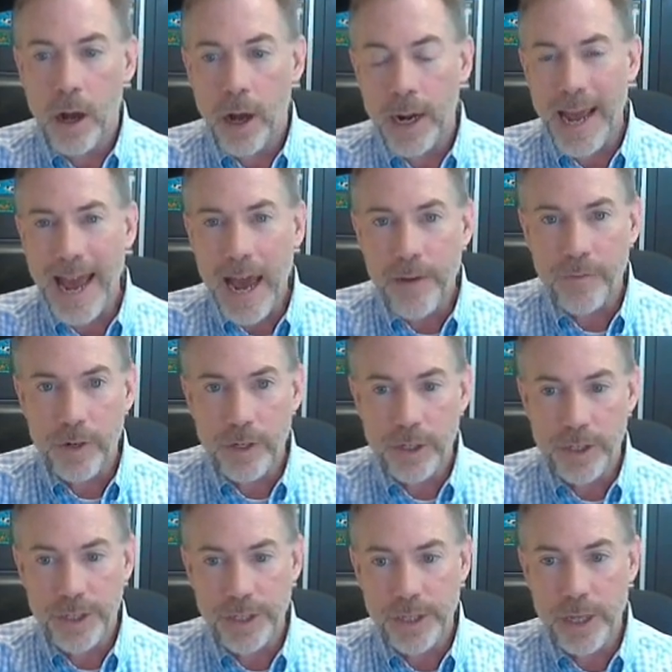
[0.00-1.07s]
On average,
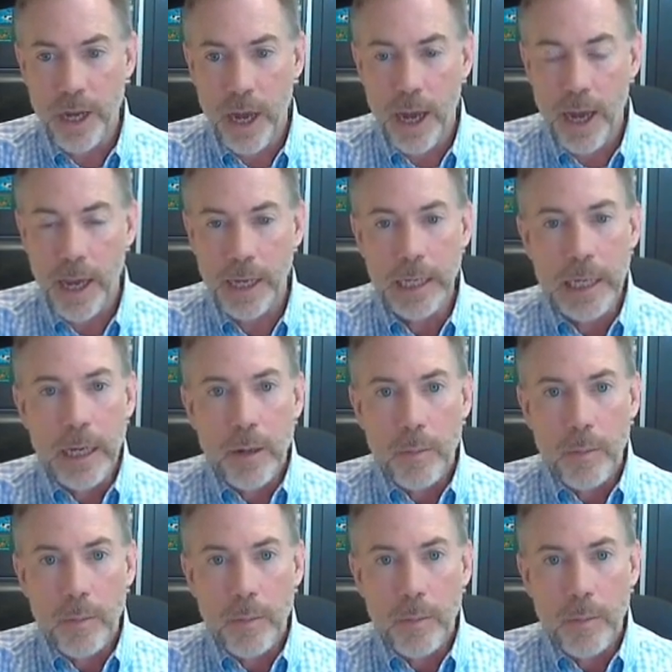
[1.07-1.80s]
it's a tie,